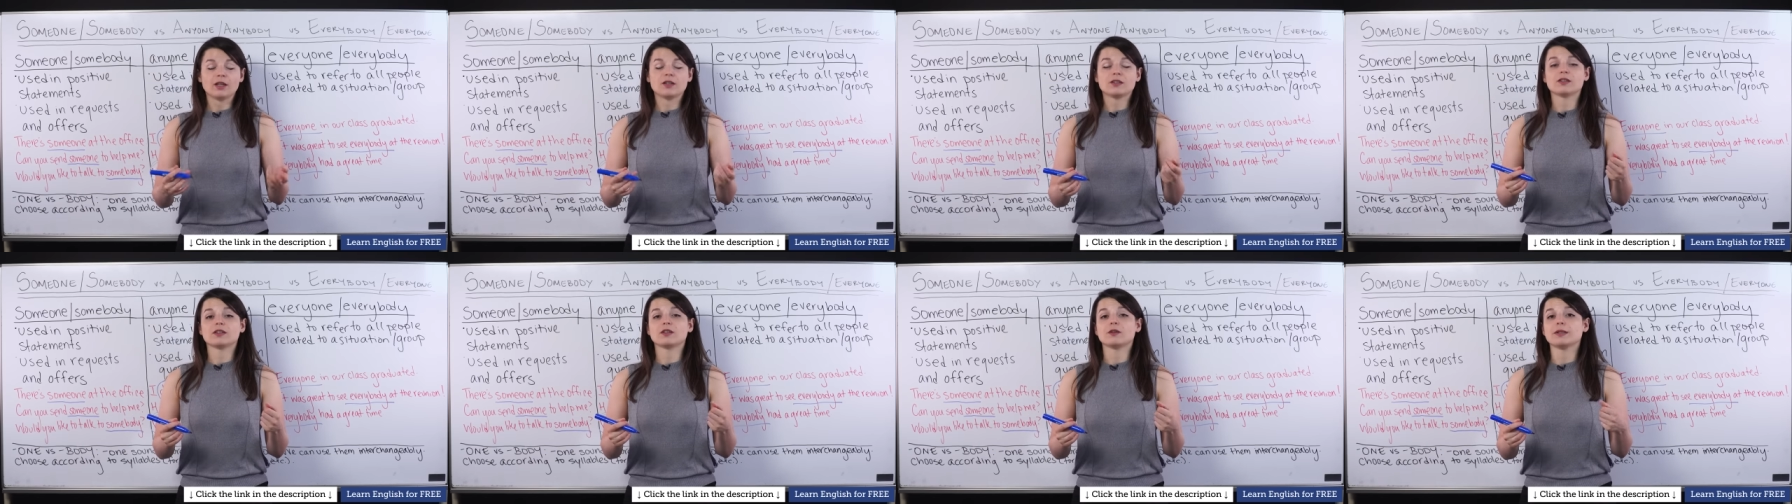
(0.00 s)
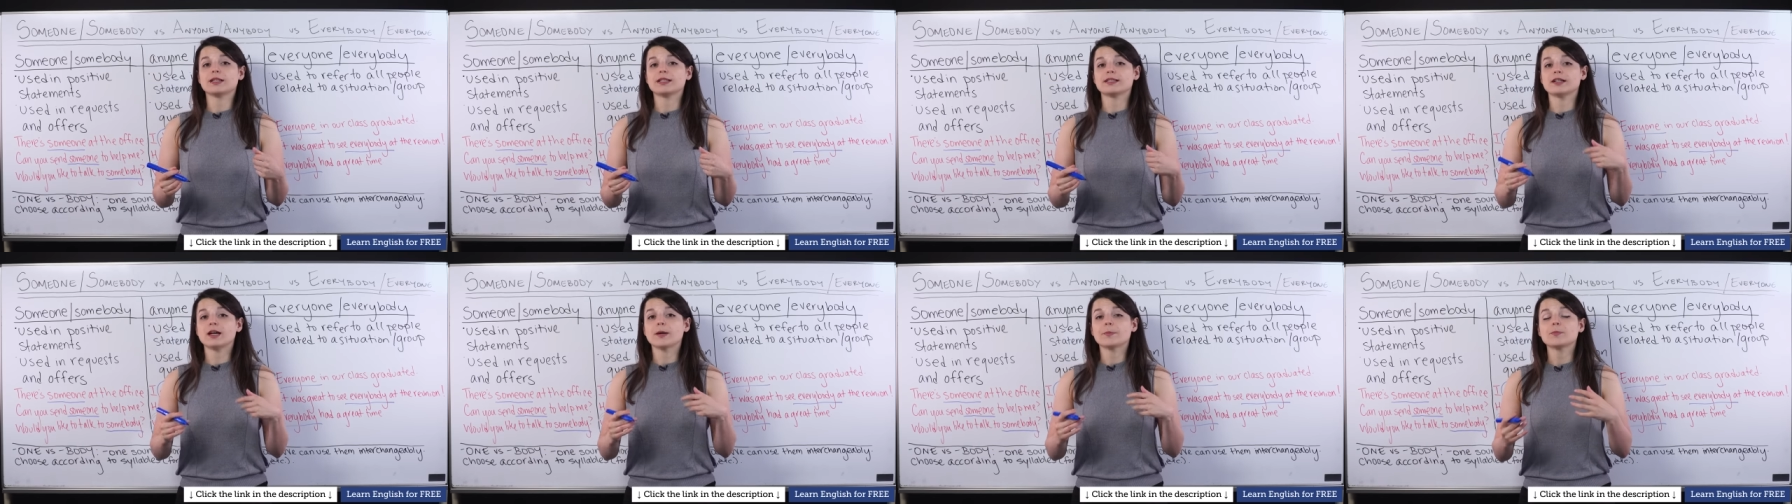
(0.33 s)
So
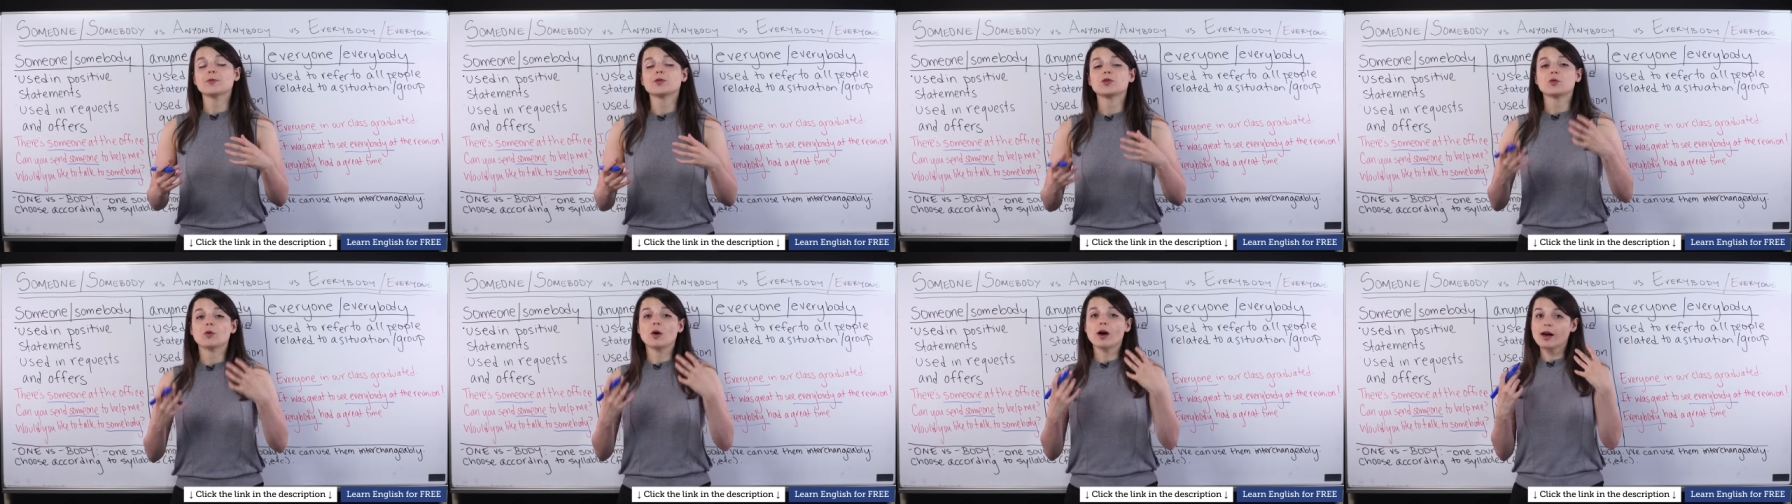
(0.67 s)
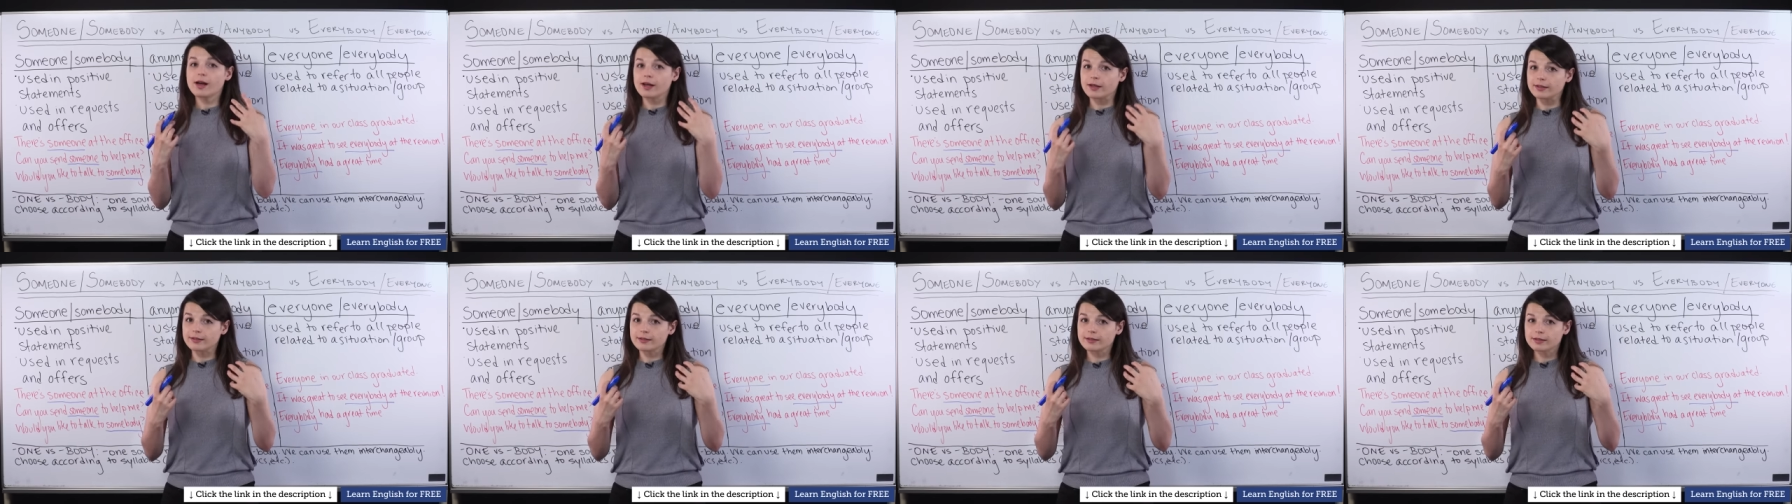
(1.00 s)
it's up to
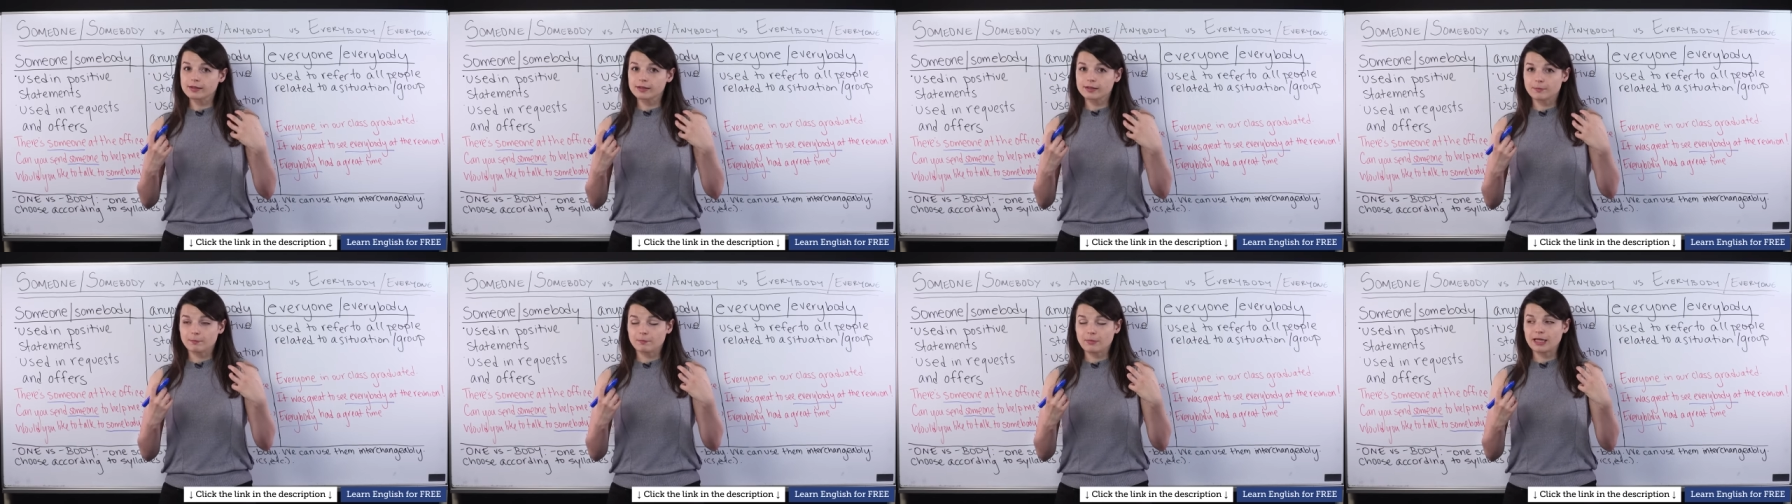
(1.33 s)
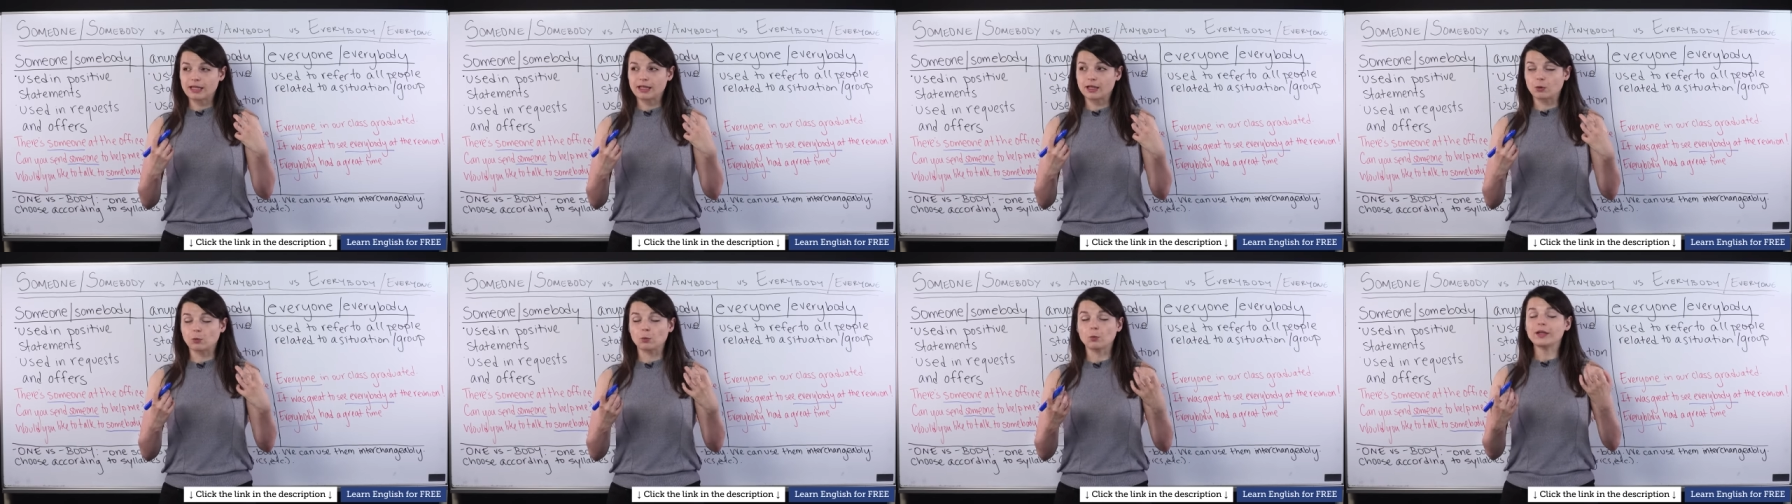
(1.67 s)
us,
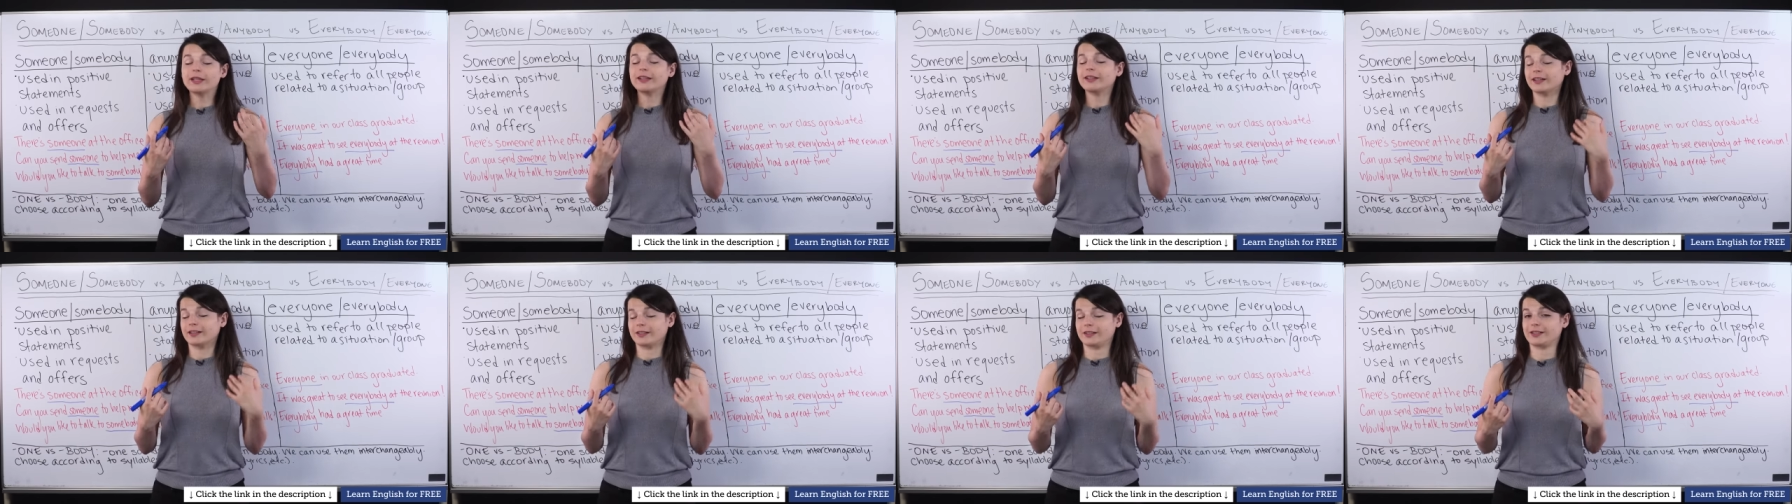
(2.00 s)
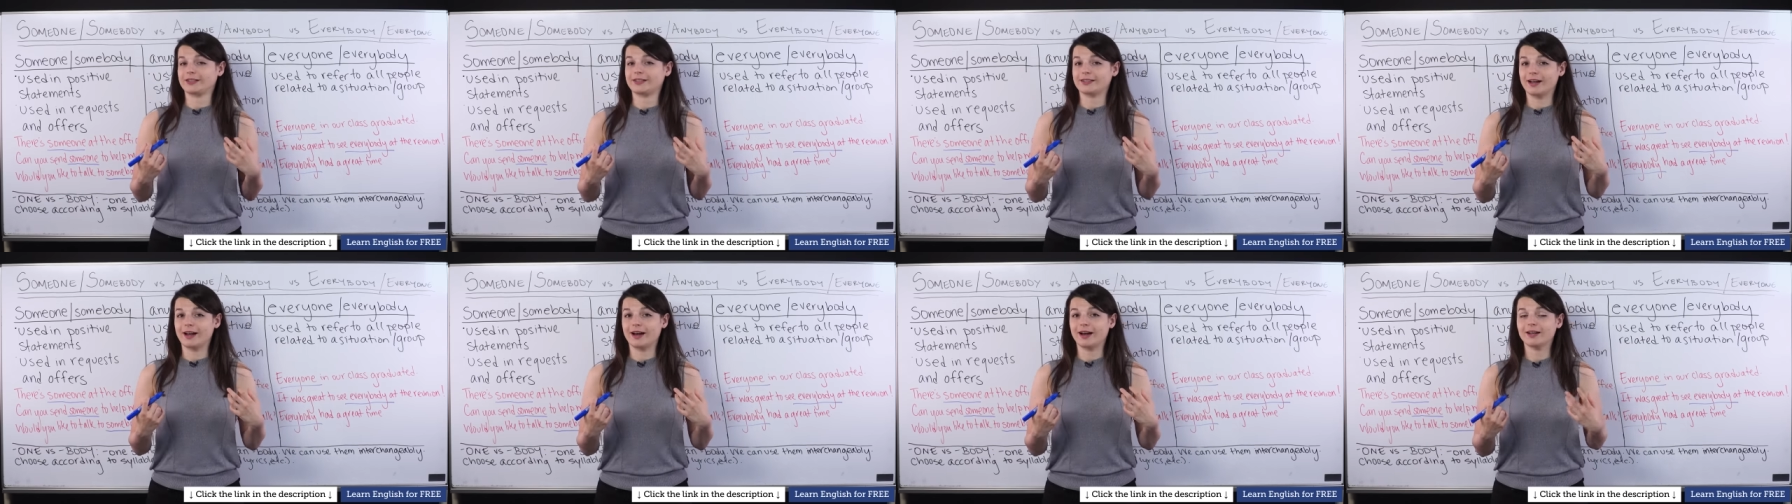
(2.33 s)
meaning we can
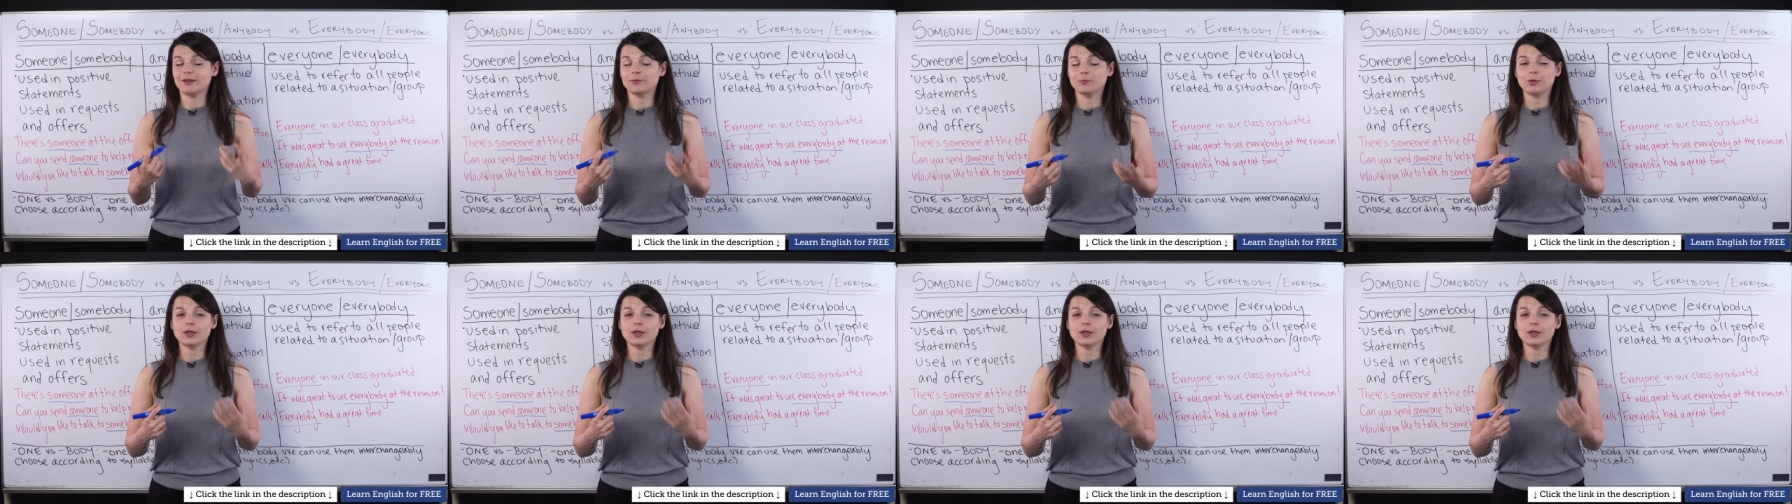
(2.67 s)
decide,